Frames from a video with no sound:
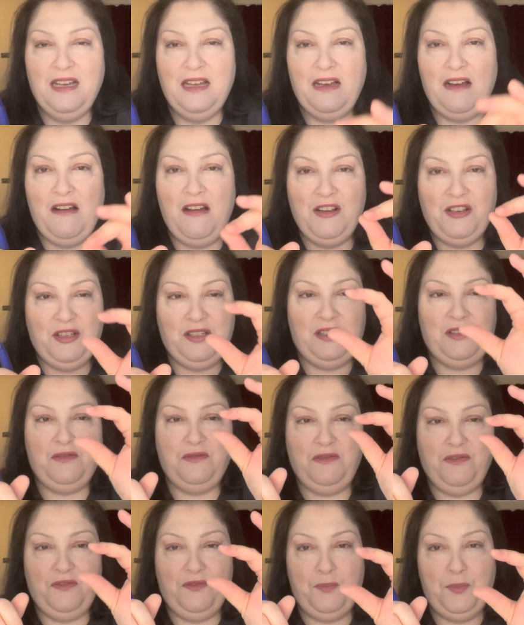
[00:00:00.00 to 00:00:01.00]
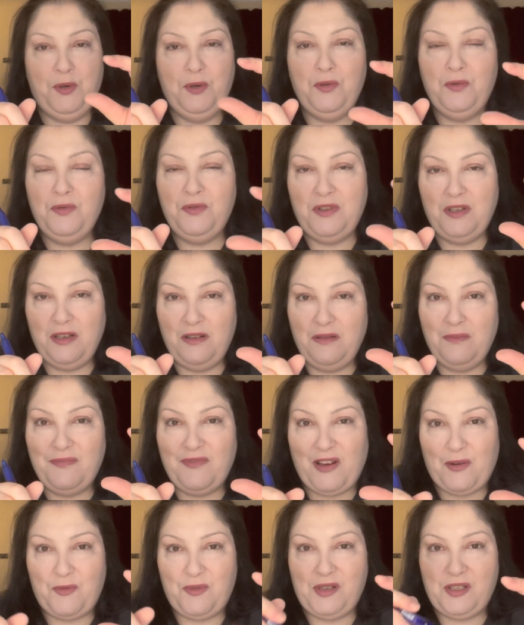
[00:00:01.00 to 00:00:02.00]
I just sort of pull the
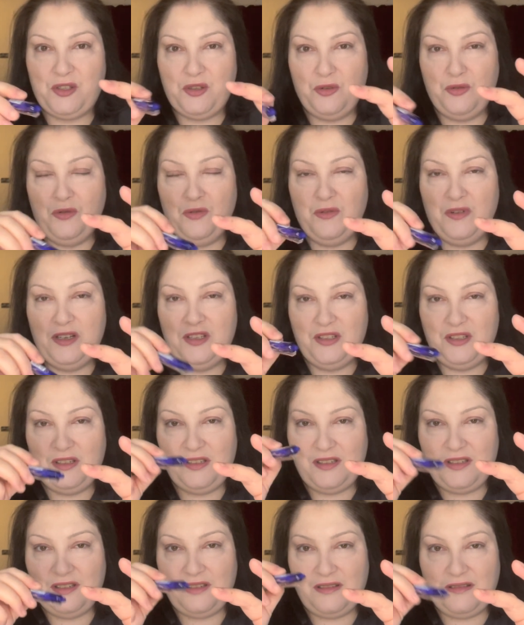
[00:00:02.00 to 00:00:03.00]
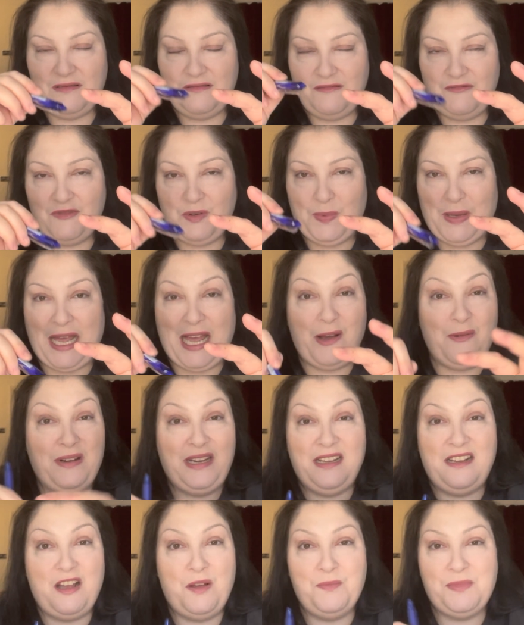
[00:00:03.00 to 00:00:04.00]
fabric taut and just rub it out and
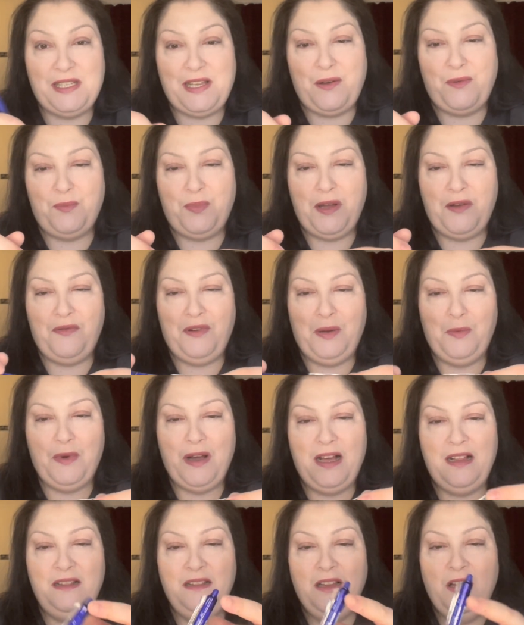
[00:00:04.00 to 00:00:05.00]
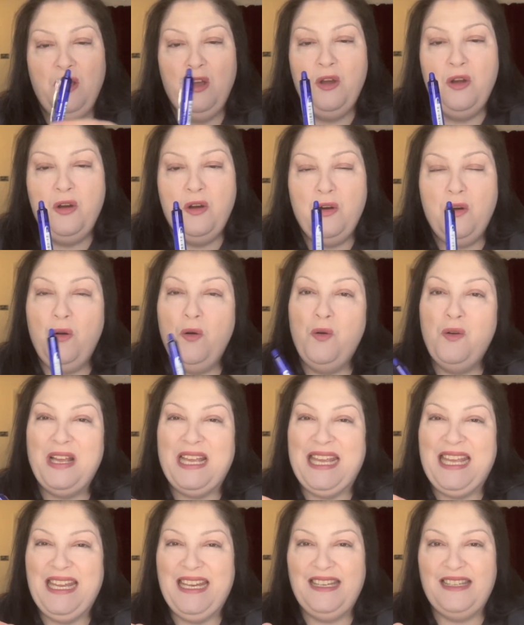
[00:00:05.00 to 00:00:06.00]
it comes out perfectly well. Or
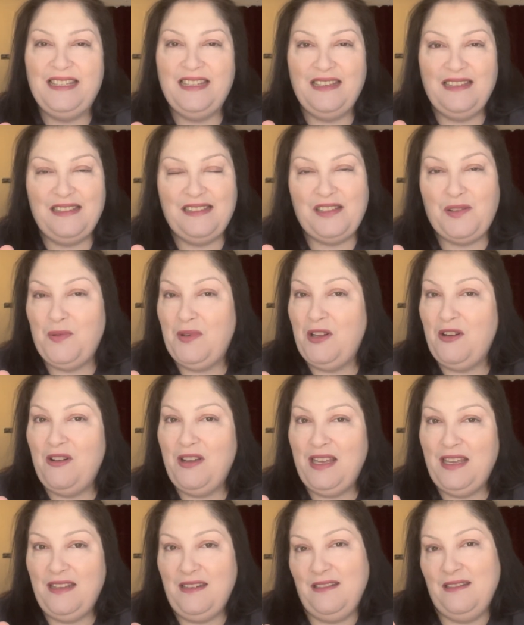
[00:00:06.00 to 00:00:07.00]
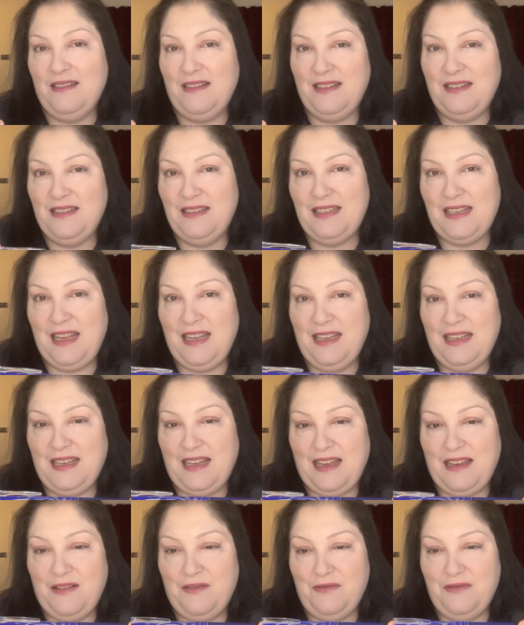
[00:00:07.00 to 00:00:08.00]
heat, so an iron can take
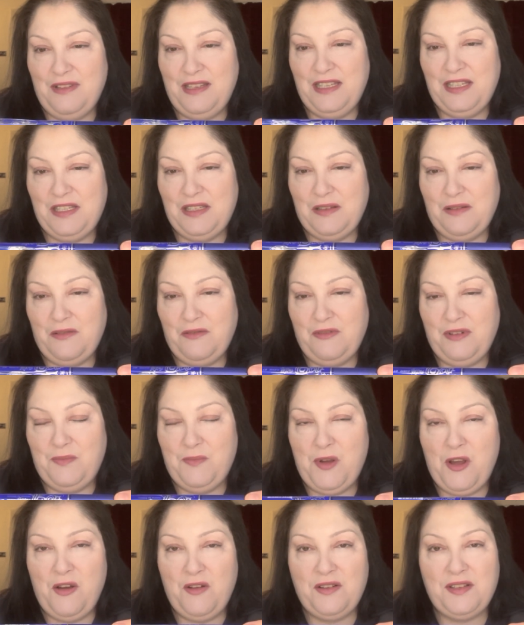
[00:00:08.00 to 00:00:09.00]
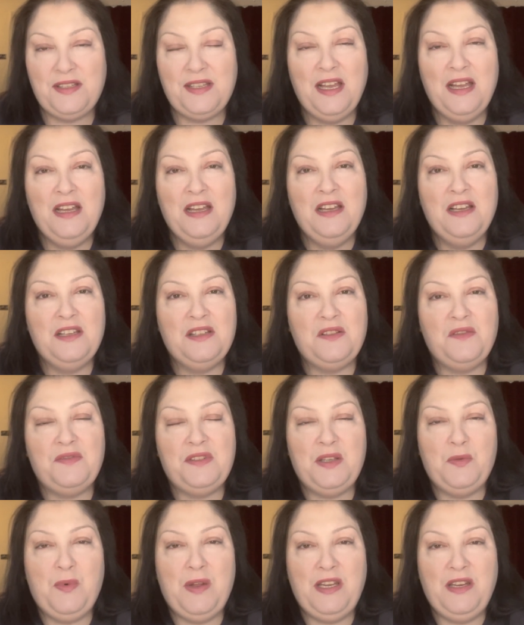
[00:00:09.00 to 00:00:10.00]
out these grid marks. So
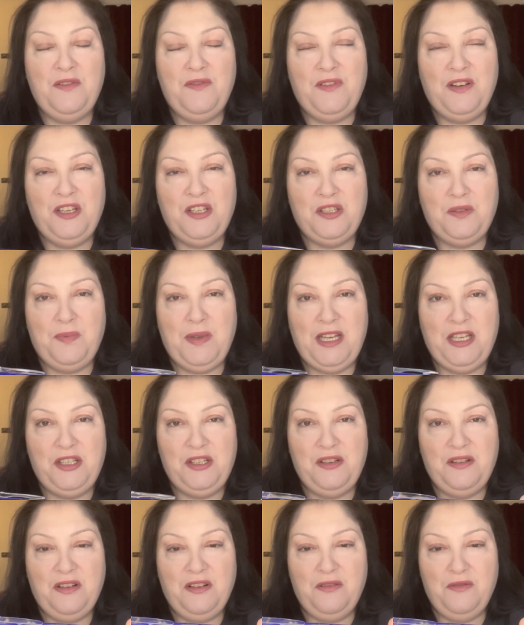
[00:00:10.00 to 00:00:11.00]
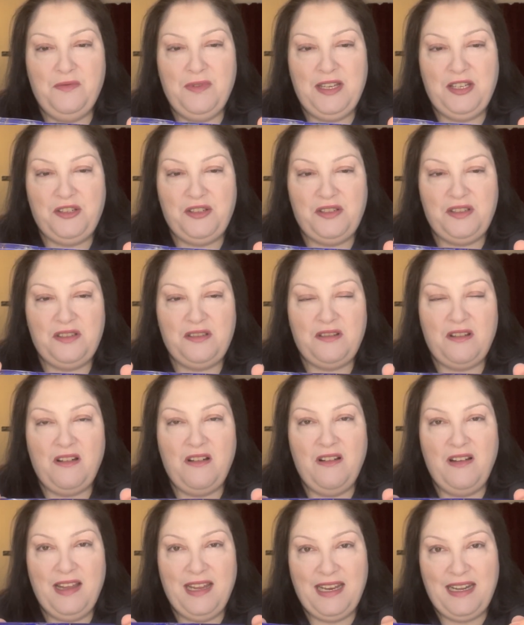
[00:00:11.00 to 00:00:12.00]
obviously when you finish a piece, you can always just
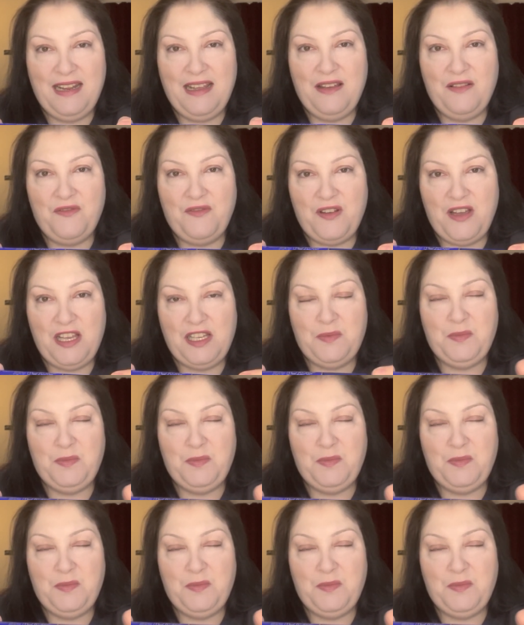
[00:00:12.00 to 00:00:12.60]
iron it first